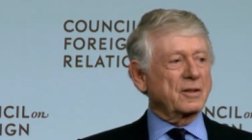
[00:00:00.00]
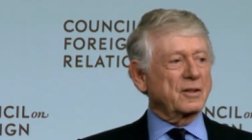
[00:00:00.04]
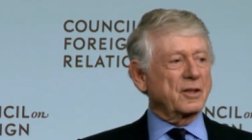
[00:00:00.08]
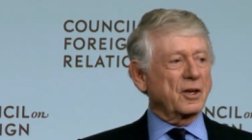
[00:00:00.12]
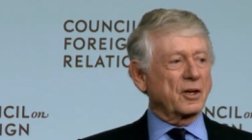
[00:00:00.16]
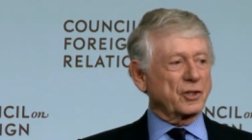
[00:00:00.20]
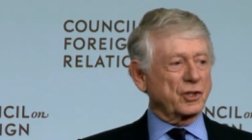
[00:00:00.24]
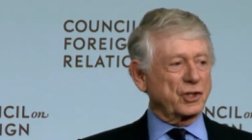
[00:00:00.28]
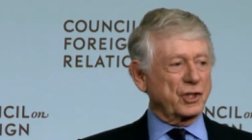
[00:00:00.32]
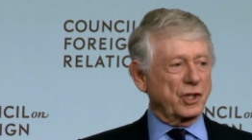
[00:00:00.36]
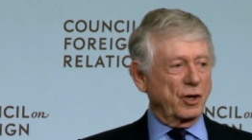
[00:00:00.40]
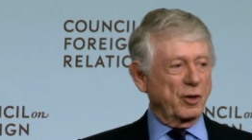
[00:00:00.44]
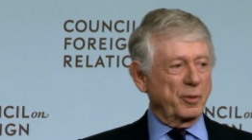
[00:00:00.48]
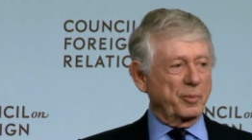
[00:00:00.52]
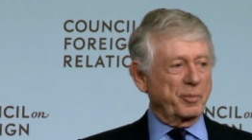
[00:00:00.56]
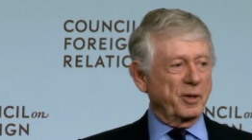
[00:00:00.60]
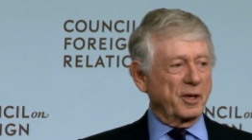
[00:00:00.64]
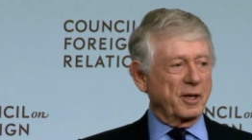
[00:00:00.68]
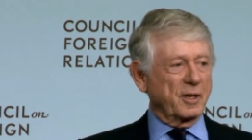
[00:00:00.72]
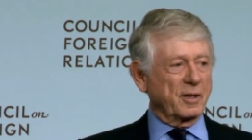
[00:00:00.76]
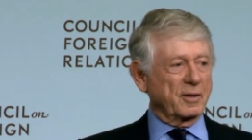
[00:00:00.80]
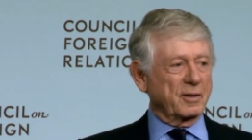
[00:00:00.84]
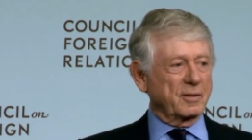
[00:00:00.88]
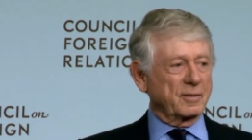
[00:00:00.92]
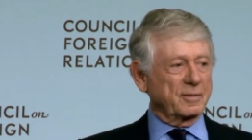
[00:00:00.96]
Deng
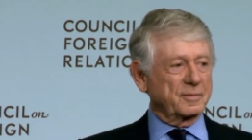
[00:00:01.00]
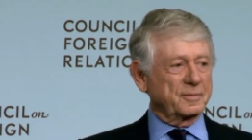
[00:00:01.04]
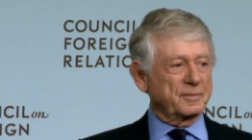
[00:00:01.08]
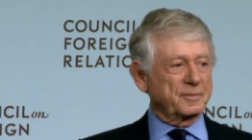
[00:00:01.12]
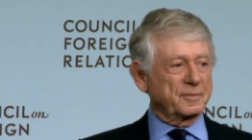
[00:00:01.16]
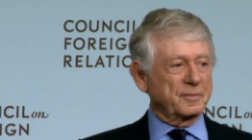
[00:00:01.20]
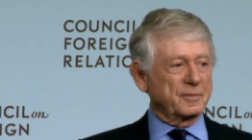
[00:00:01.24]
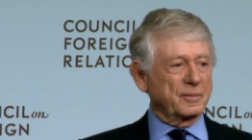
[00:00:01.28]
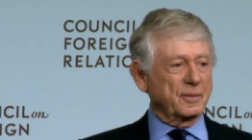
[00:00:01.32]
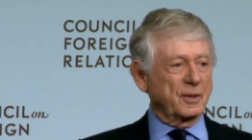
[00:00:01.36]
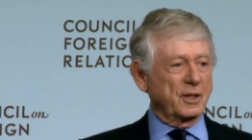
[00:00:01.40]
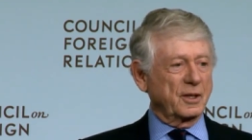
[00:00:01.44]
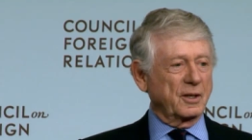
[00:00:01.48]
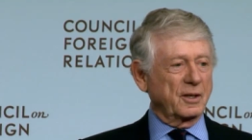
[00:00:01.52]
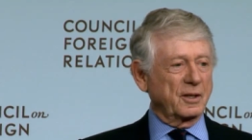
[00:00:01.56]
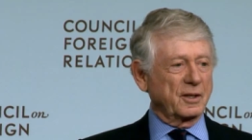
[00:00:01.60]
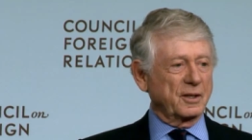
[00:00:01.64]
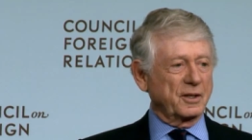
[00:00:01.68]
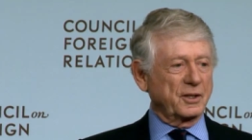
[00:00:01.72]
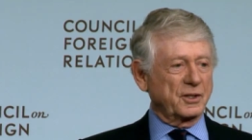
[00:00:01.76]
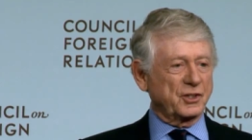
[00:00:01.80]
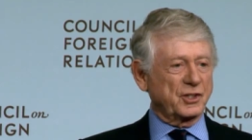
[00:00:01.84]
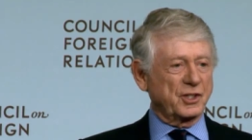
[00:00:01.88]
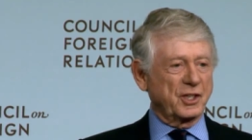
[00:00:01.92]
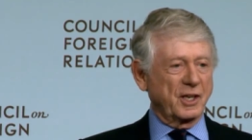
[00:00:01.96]
Xiaoping. Well,
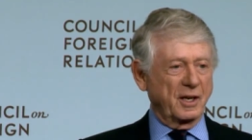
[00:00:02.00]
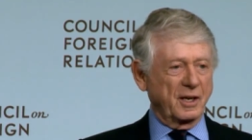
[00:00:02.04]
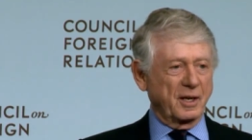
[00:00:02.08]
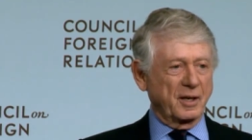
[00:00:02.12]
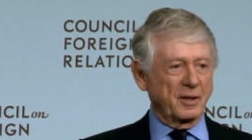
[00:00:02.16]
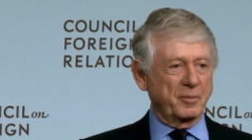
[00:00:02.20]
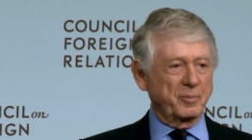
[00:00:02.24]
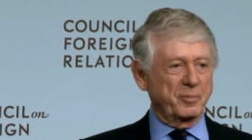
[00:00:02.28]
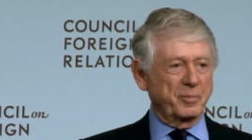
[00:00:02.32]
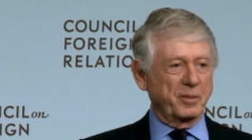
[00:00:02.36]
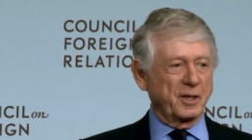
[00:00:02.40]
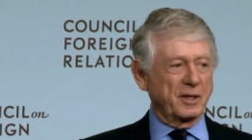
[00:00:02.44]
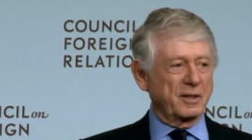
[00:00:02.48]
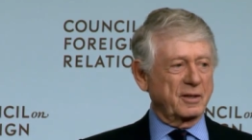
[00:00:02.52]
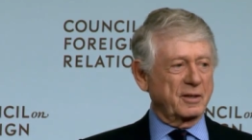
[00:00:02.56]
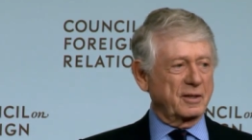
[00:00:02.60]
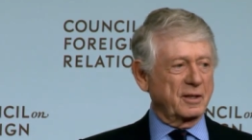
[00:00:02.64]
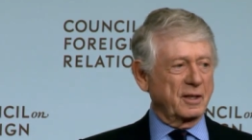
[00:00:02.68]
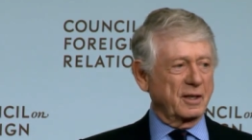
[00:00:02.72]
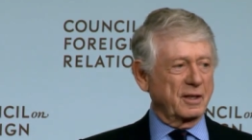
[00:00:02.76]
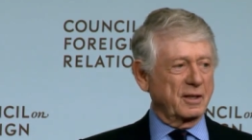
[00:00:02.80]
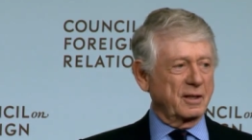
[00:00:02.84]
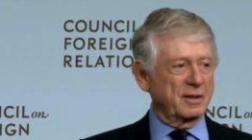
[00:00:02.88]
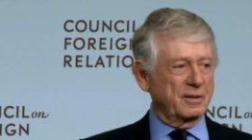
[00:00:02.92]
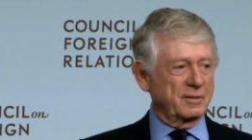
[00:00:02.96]
he's dead, but
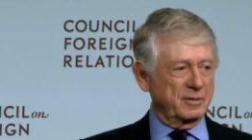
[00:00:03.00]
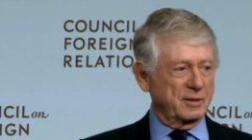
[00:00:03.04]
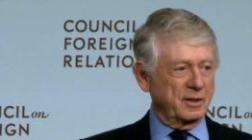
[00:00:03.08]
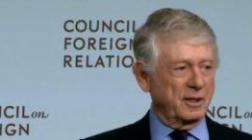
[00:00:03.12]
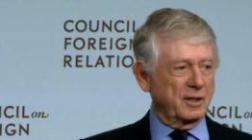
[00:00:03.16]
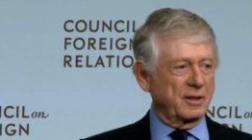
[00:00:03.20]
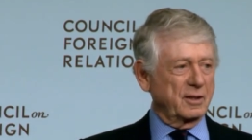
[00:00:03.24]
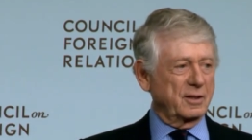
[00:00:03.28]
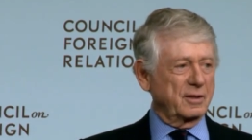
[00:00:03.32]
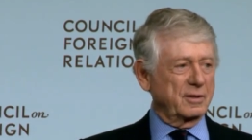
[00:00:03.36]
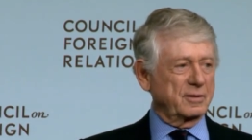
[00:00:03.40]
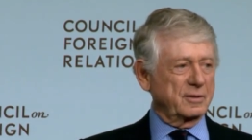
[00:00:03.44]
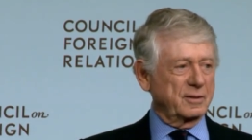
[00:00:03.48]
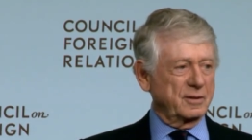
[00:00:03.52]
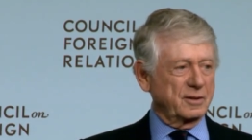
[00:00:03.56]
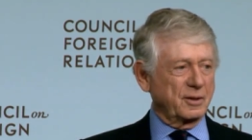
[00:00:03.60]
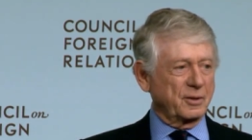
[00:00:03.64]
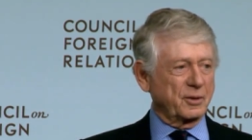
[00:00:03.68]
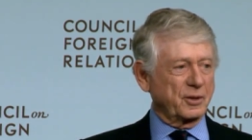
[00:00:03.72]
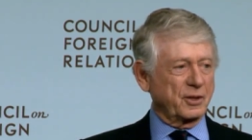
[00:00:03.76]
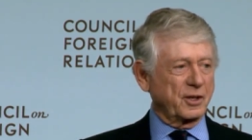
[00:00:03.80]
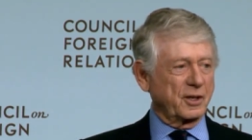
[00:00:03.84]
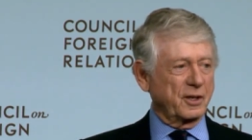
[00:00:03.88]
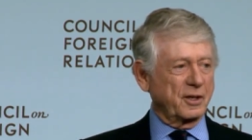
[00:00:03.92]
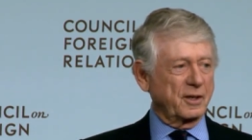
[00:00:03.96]
uh, yeah,
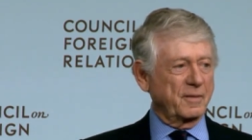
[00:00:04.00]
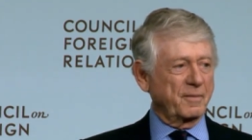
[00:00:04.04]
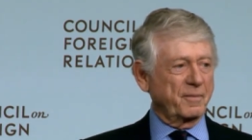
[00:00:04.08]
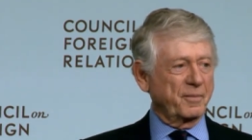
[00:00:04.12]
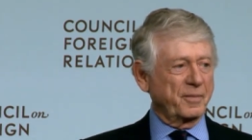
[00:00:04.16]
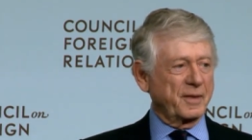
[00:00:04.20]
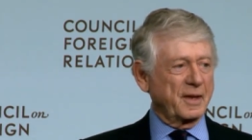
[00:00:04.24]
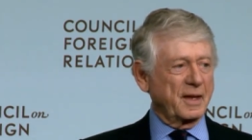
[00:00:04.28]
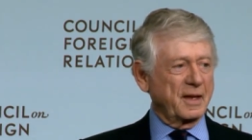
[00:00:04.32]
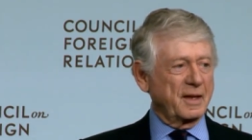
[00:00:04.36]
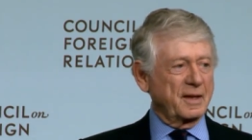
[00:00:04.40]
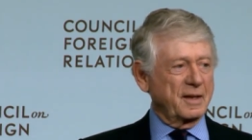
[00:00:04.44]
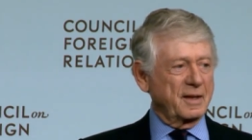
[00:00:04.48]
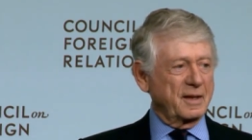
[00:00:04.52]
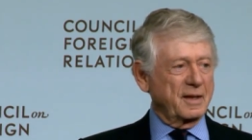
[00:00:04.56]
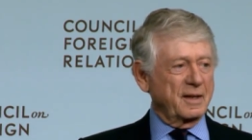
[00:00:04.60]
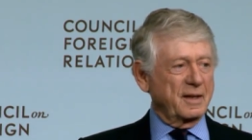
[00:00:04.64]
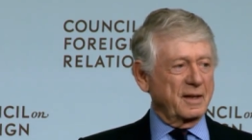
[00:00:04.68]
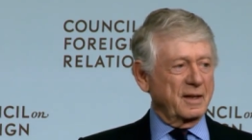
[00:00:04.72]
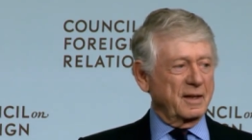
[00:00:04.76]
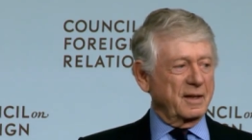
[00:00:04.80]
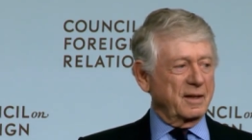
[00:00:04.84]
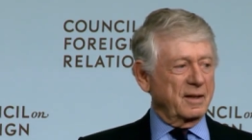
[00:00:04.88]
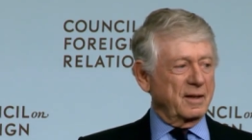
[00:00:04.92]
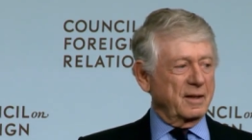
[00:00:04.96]
okay.
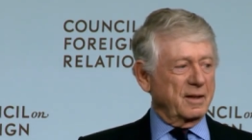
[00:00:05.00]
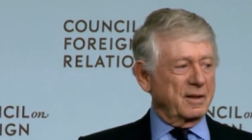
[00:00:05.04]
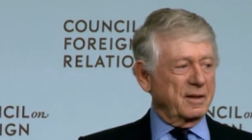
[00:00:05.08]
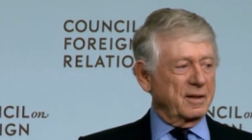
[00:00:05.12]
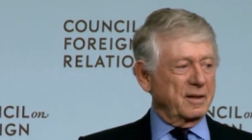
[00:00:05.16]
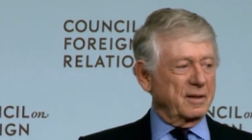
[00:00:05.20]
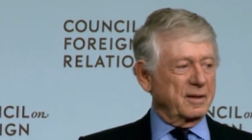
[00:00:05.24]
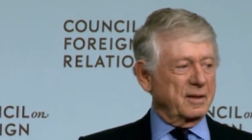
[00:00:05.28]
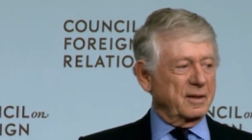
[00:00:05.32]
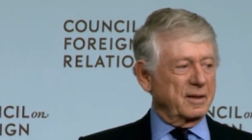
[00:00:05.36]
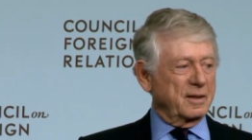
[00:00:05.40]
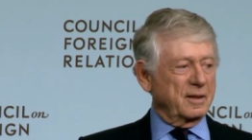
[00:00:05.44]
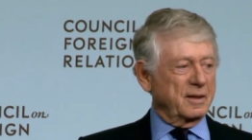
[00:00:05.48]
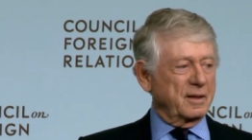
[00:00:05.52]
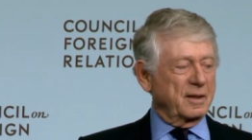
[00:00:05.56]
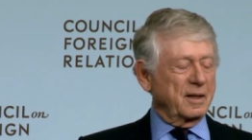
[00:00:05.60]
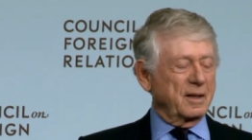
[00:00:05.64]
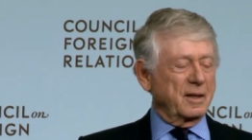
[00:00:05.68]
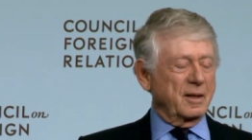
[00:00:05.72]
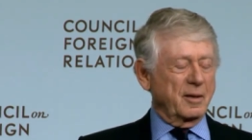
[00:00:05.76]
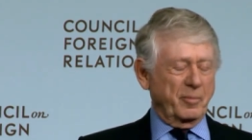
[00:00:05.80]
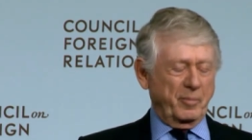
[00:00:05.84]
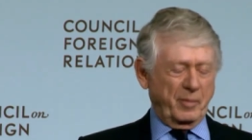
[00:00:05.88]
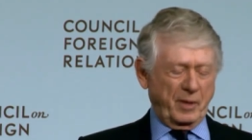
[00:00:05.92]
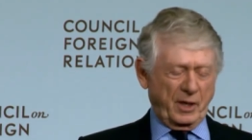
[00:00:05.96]
Mandela.
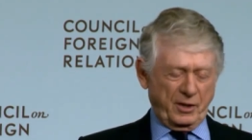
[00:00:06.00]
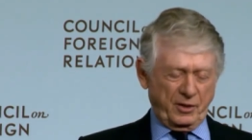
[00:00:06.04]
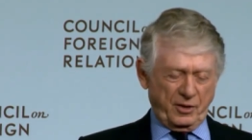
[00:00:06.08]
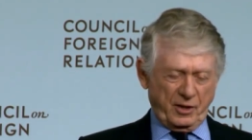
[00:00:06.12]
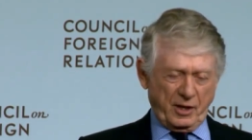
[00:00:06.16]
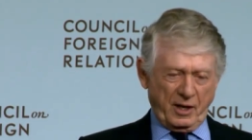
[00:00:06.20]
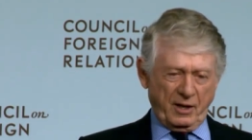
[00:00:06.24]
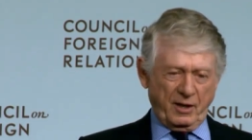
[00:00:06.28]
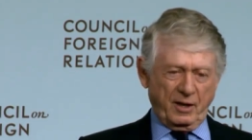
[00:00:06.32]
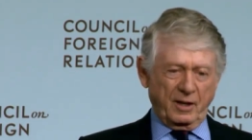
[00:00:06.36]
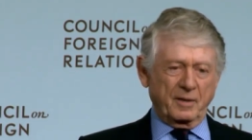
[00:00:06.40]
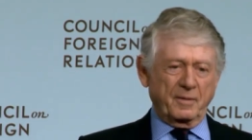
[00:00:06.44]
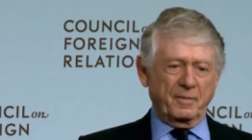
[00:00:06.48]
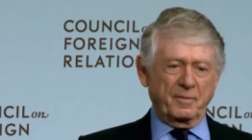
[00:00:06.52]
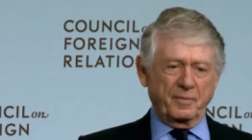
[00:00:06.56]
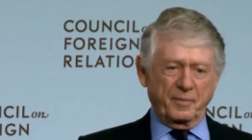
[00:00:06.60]
Mandela.